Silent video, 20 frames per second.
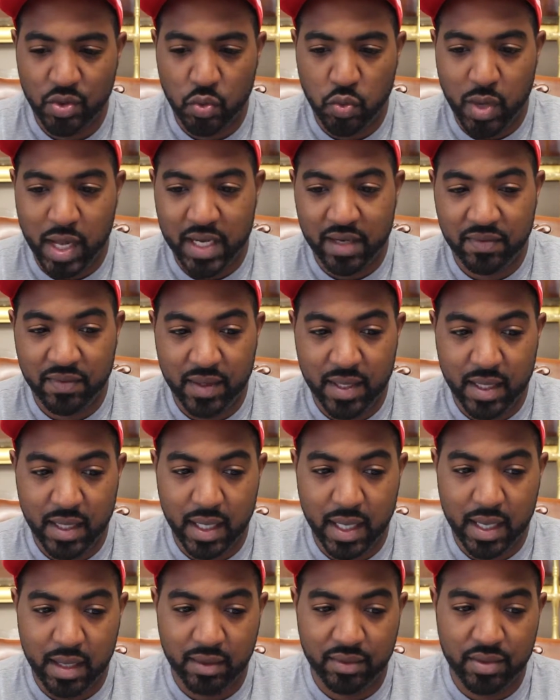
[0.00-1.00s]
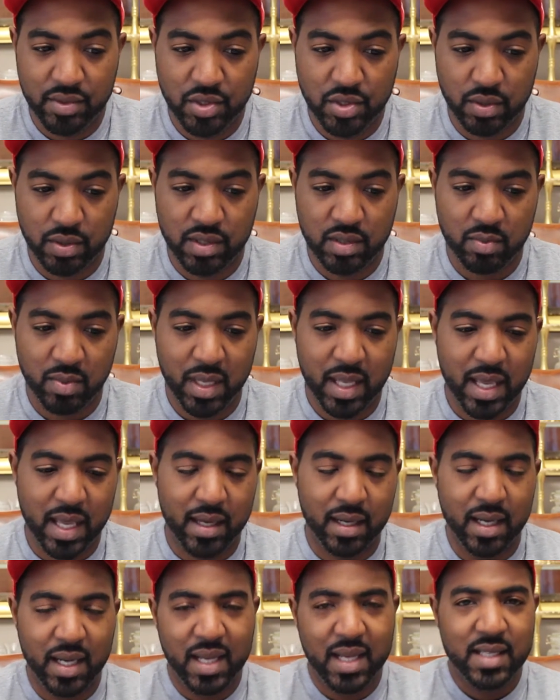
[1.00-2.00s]
qualifying health insurance
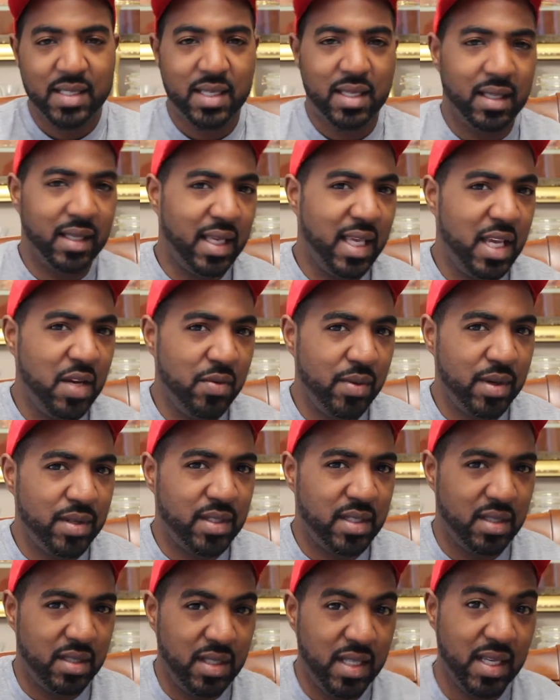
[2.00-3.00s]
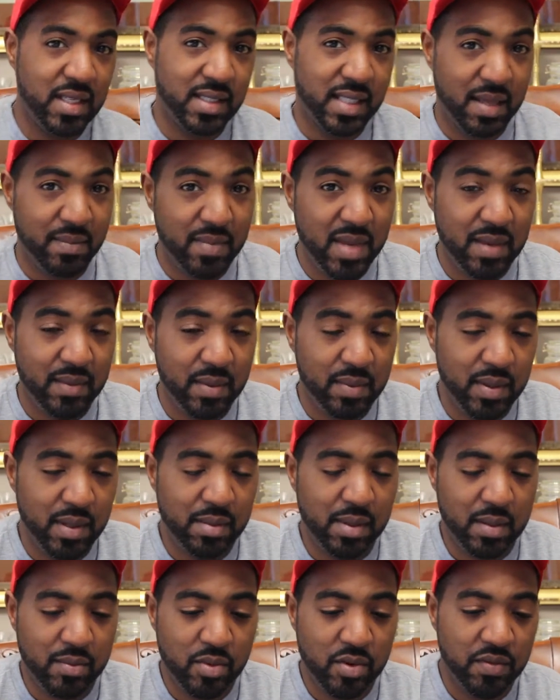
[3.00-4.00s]
plan. See, the key word to this that maybe
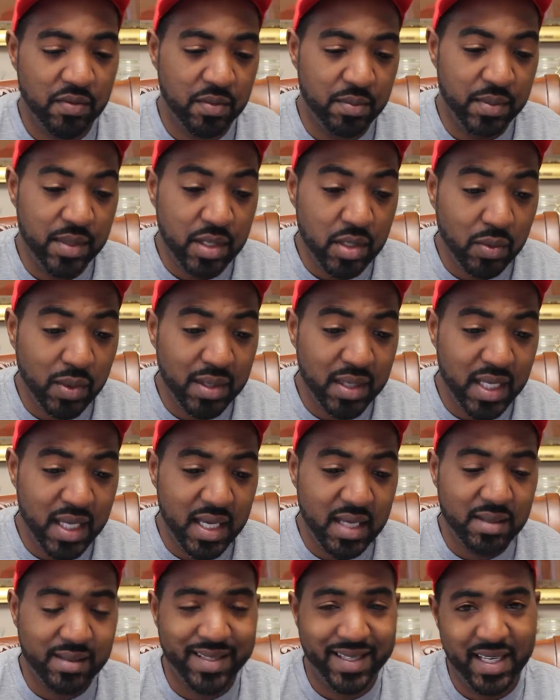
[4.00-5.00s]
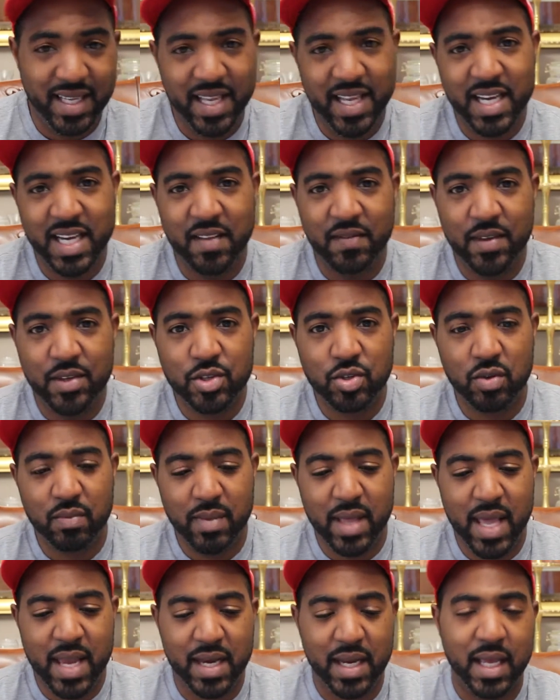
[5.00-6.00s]
people are more familiar with is the individual
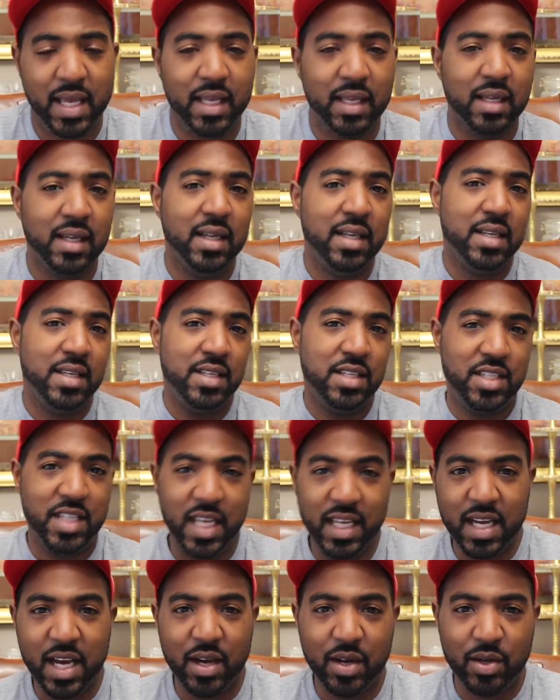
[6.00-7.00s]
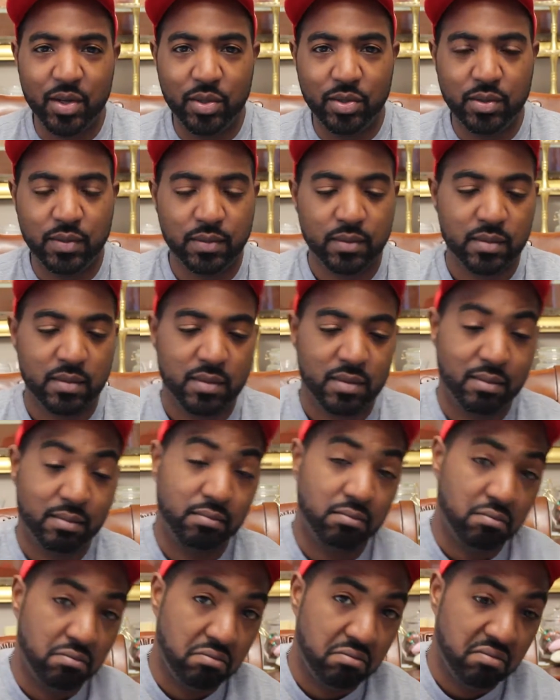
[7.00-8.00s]
mandate. She gone.
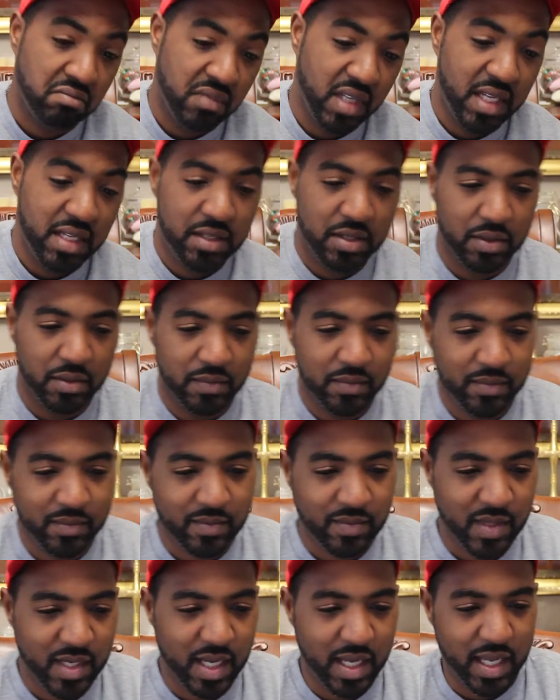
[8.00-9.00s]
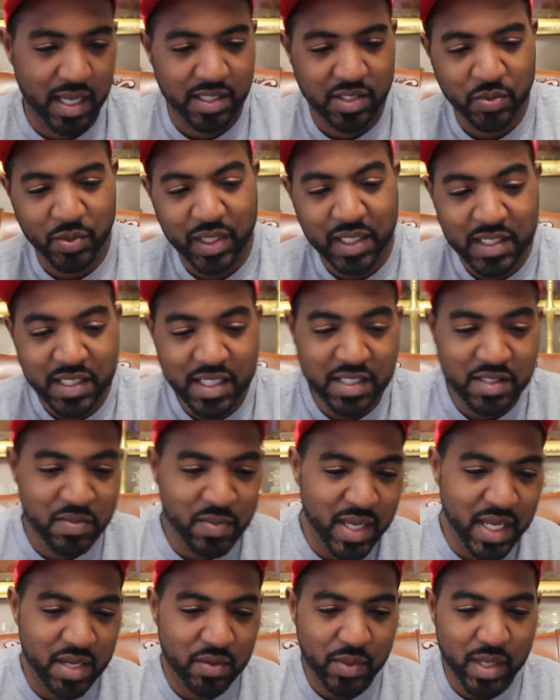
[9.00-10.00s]
Thank you. So what does this
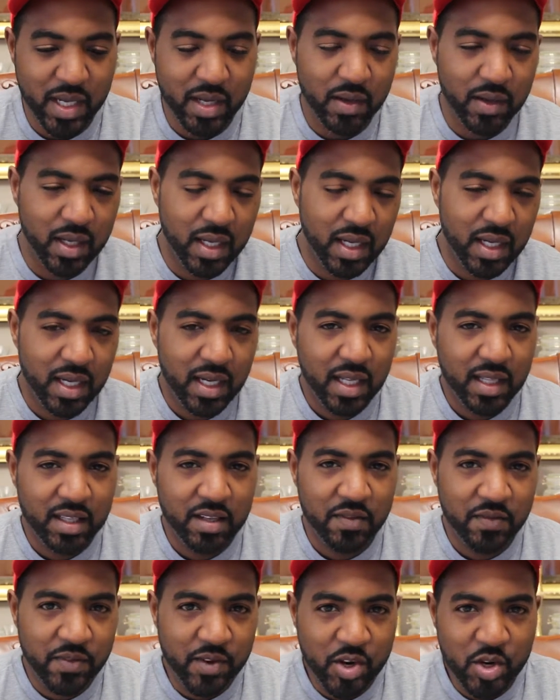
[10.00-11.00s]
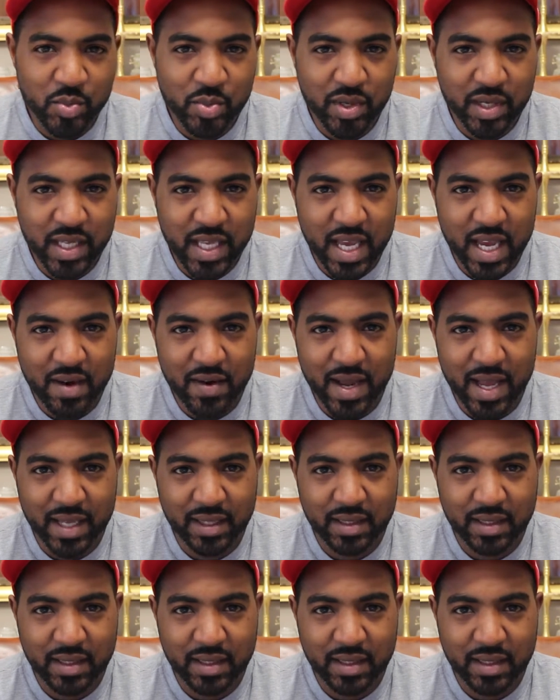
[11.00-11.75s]
mean? Well, the Affordable Care